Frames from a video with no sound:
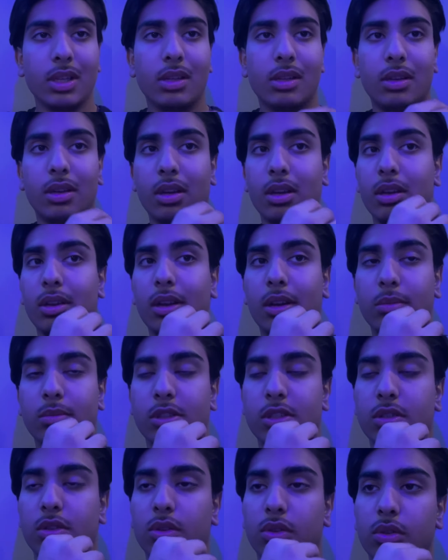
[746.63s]
Yeah, I'm
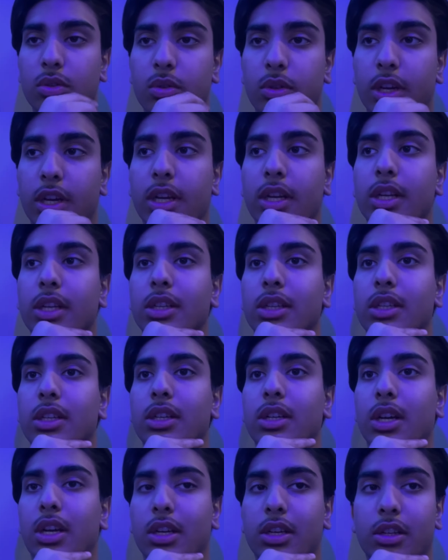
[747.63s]
just going to do that. And then
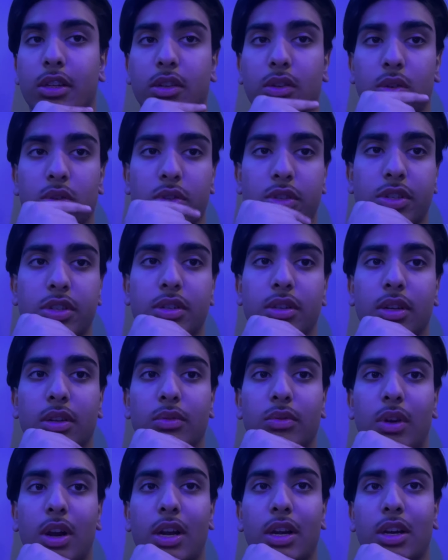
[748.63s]
I need to go...
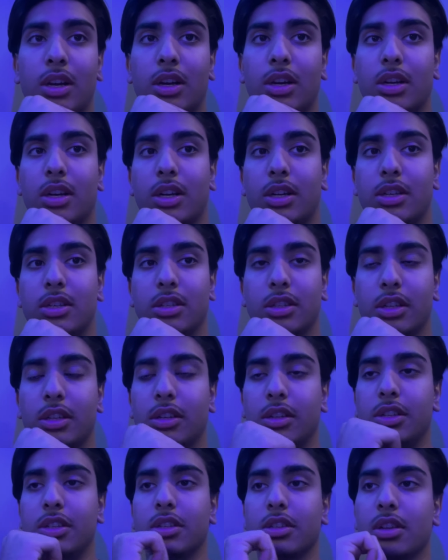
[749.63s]
right now, I
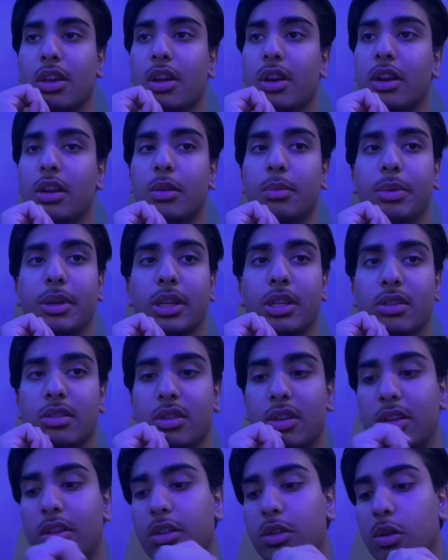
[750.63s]
literally just got out of bed, so
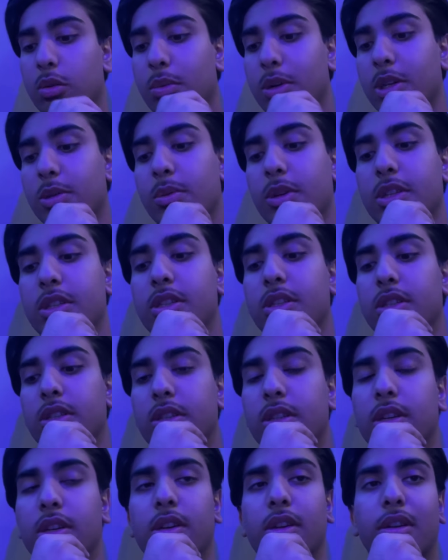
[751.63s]
I need to go brush my teeth
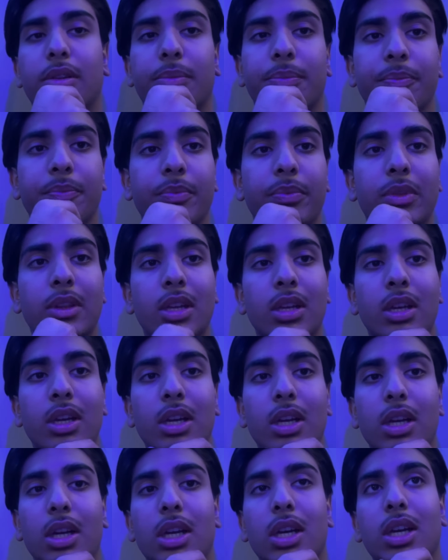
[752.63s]
and...
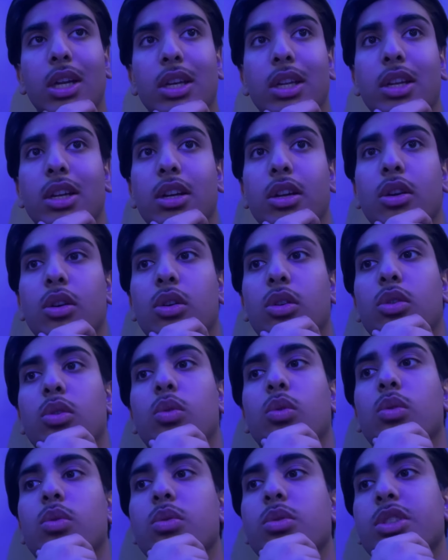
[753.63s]
I need to
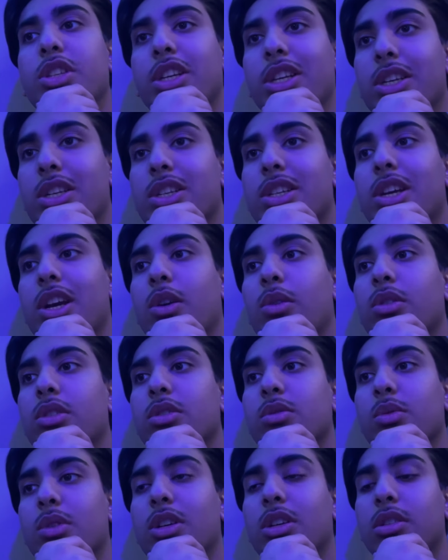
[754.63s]
go take a shower as
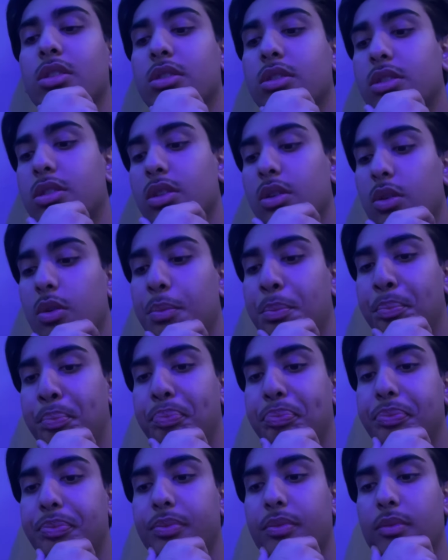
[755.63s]
well, so
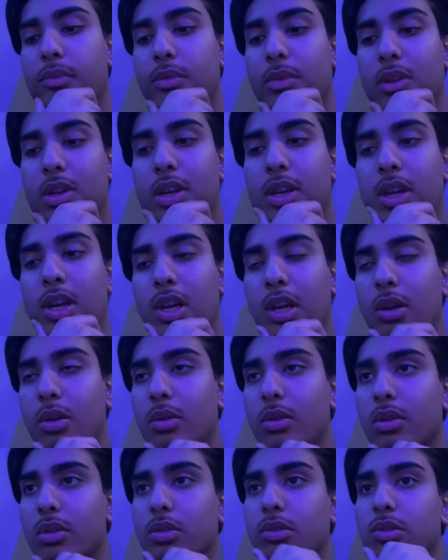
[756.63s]

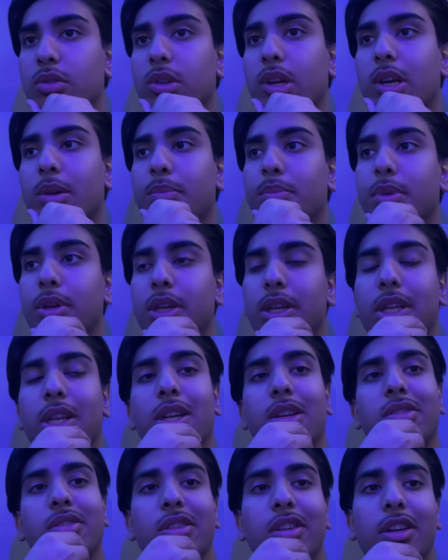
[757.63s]
we won't do that. But
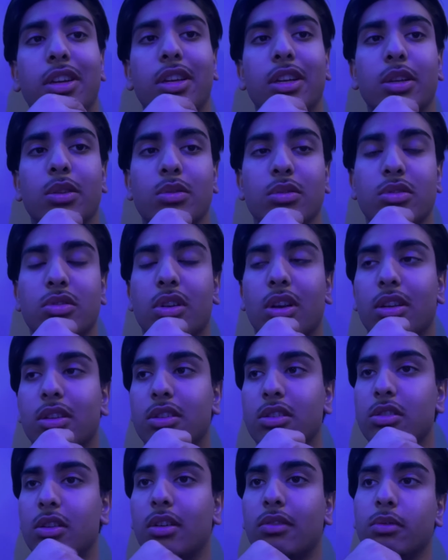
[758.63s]
yesterday, it was the
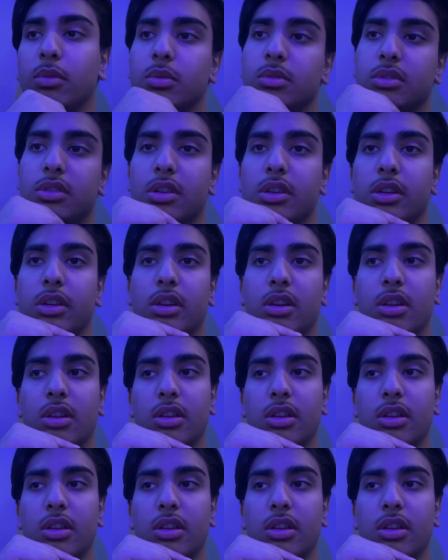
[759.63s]
driving was good.